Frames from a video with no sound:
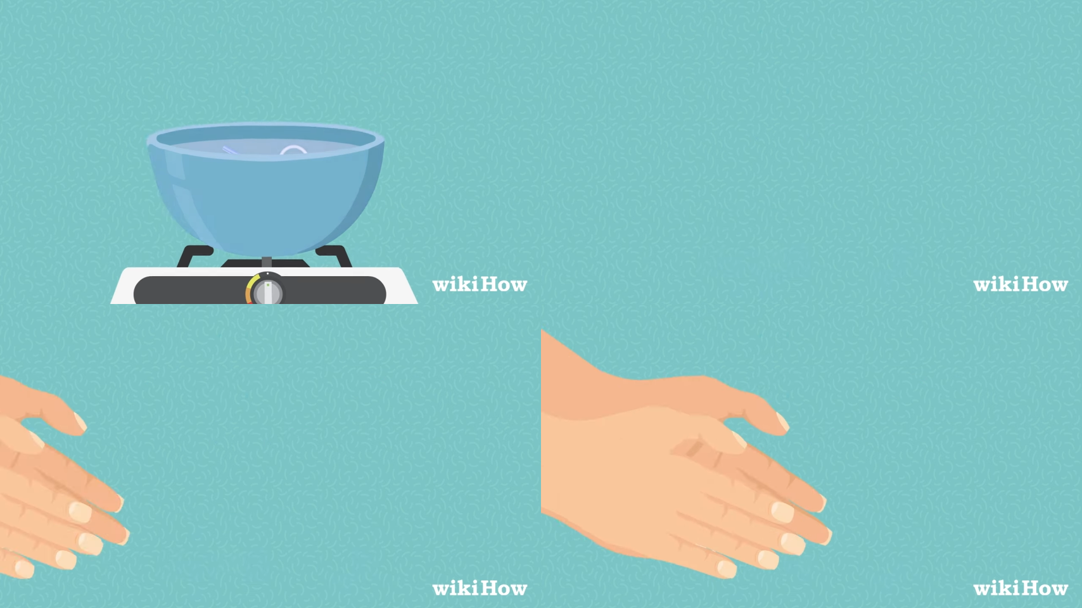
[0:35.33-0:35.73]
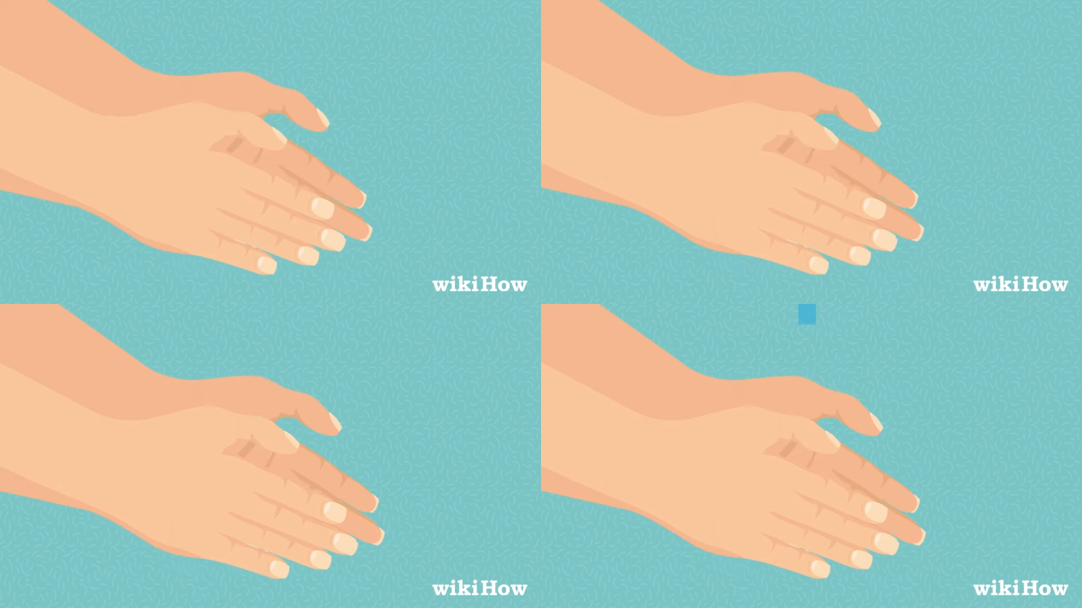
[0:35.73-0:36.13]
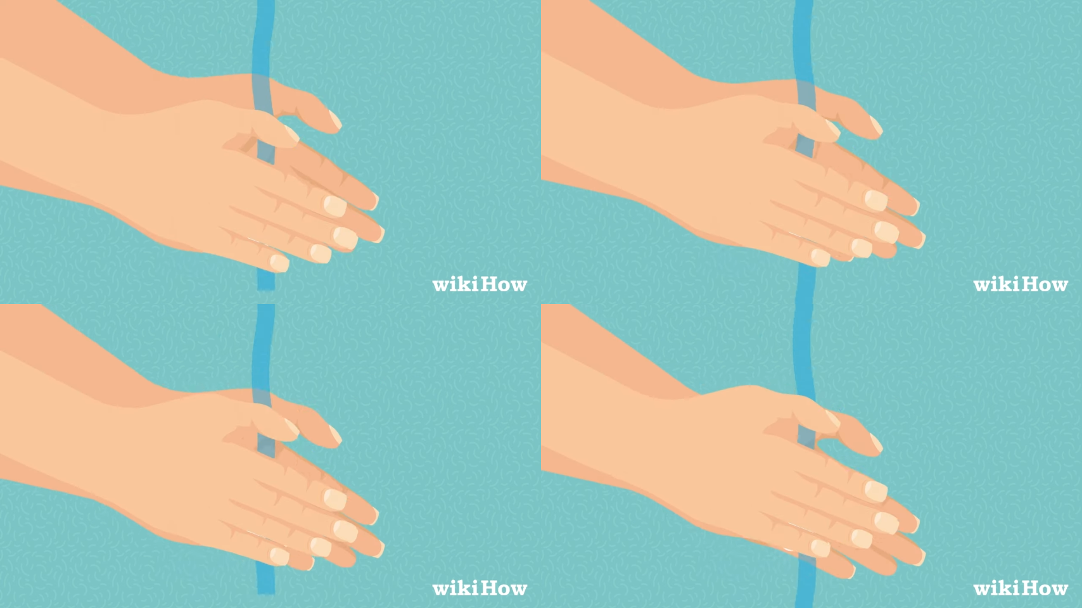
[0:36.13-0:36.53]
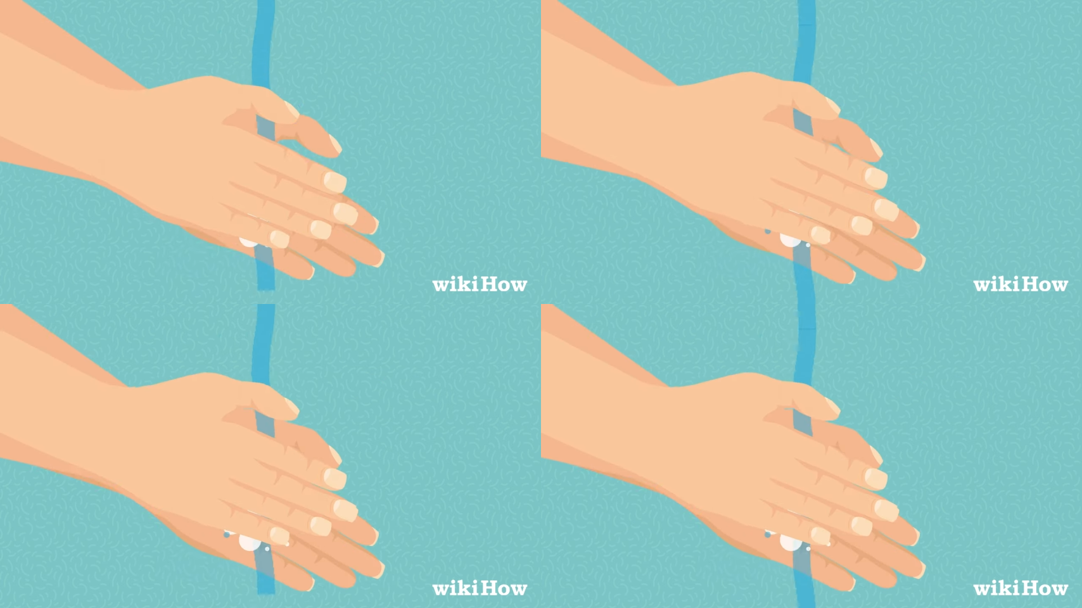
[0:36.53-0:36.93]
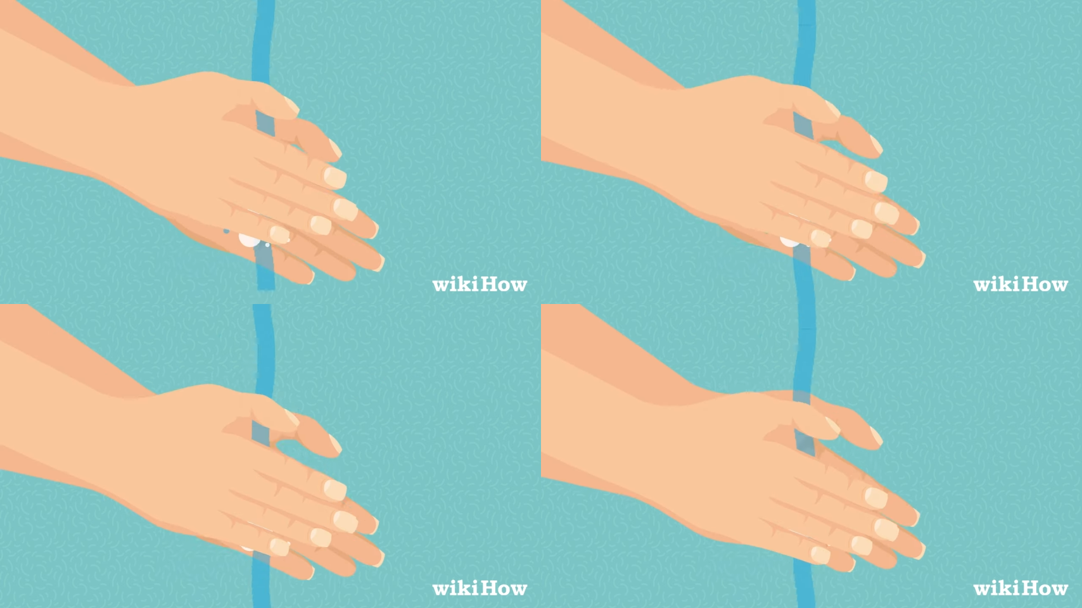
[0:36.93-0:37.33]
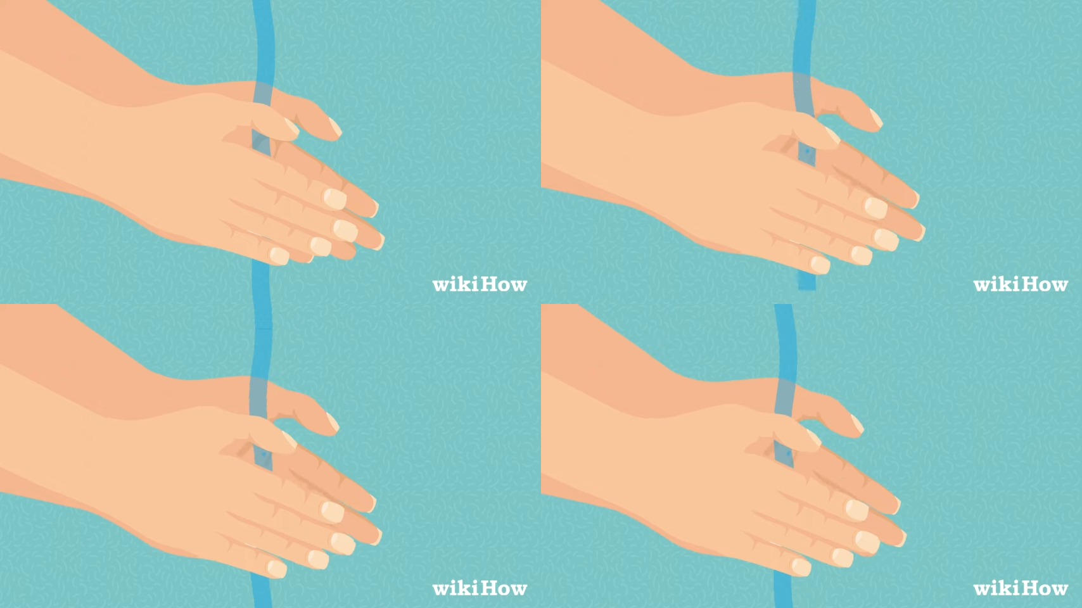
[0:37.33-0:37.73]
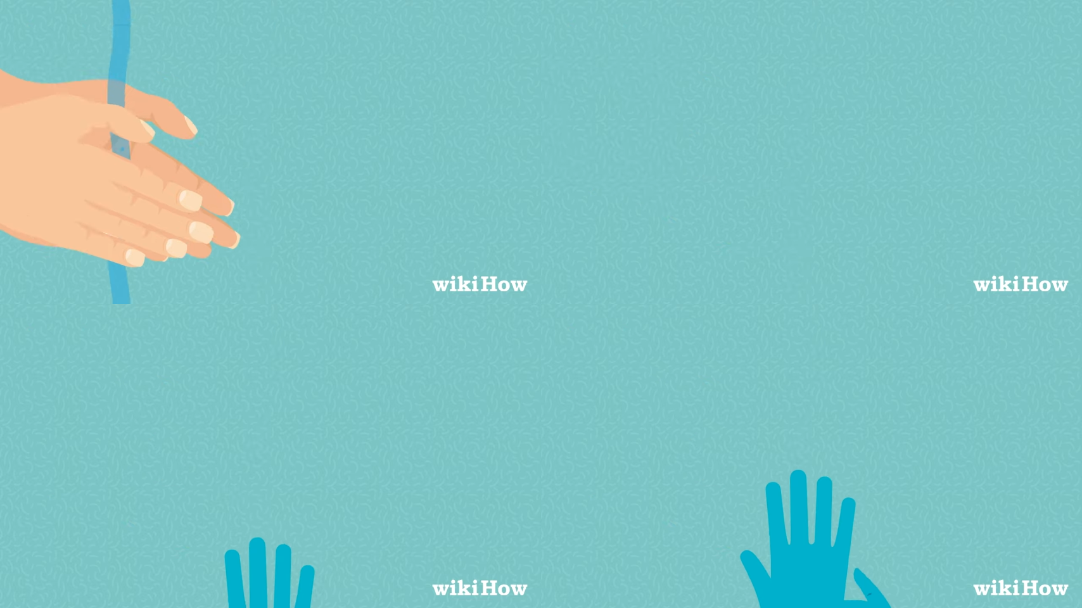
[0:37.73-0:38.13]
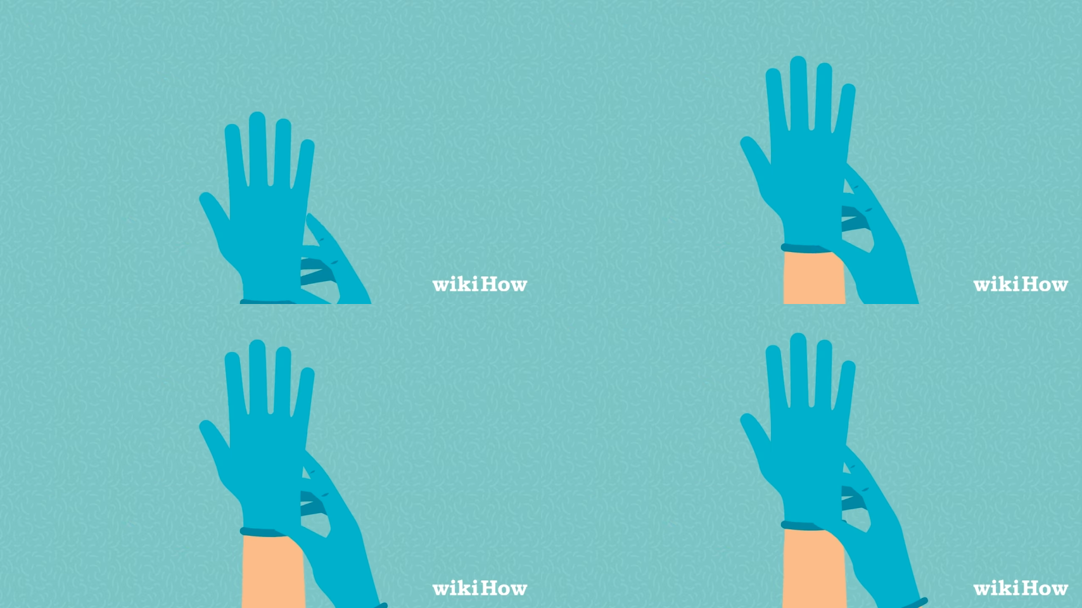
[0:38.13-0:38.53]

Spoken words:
No face is visible, so there are no lips to read.